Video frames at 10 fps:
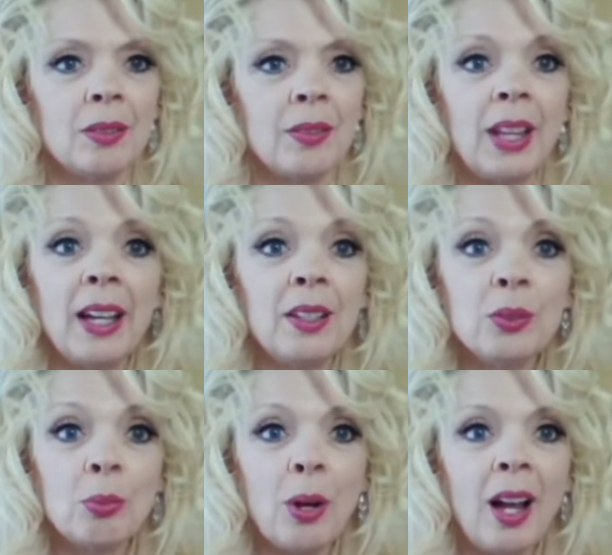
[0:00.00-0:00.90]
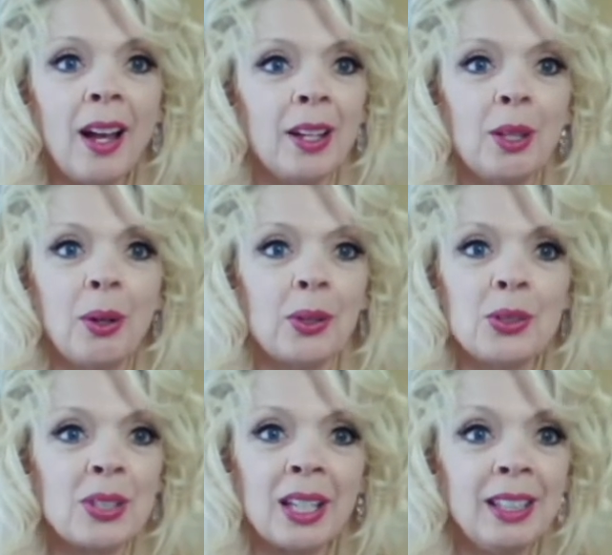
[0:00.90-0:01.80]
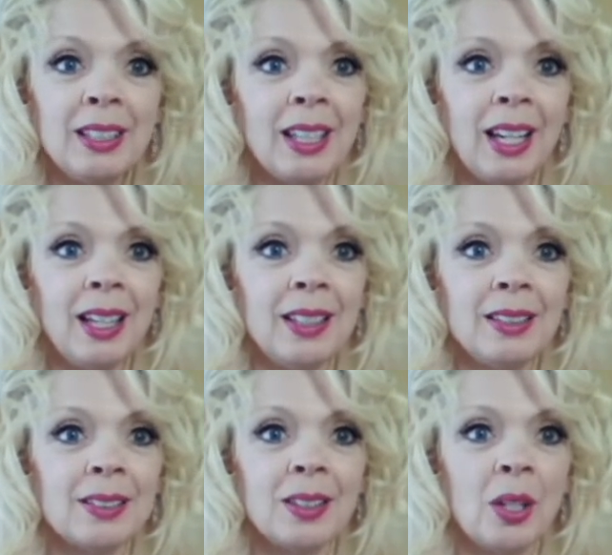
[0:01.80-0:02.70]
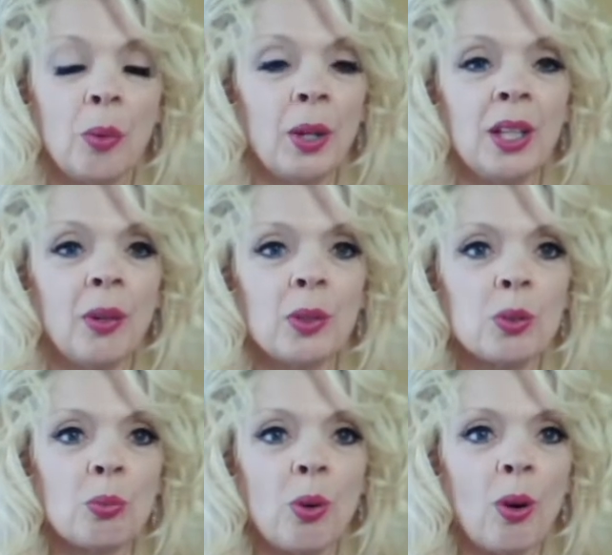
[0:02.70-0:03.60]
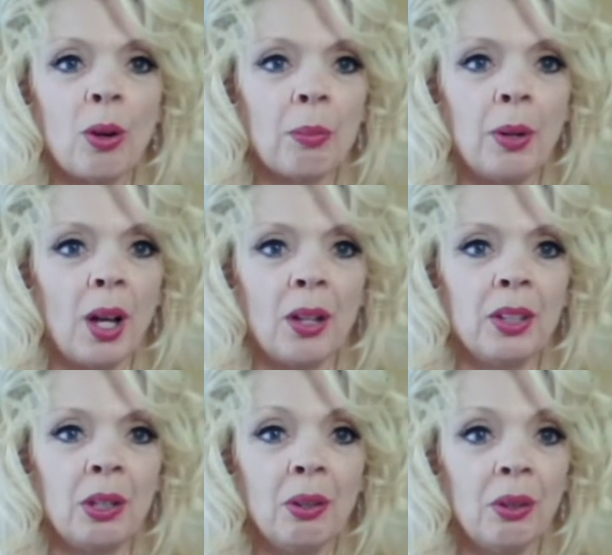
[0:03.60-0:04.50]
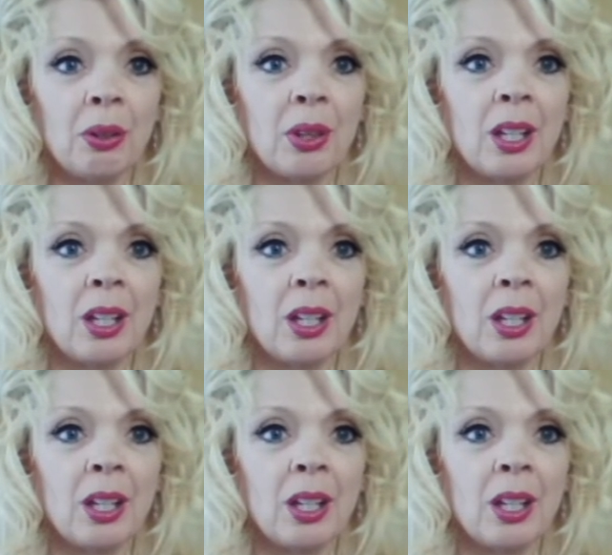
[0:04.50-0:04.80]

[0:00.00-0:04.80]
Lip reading: That is why there are sunny days when there is war upon the earth.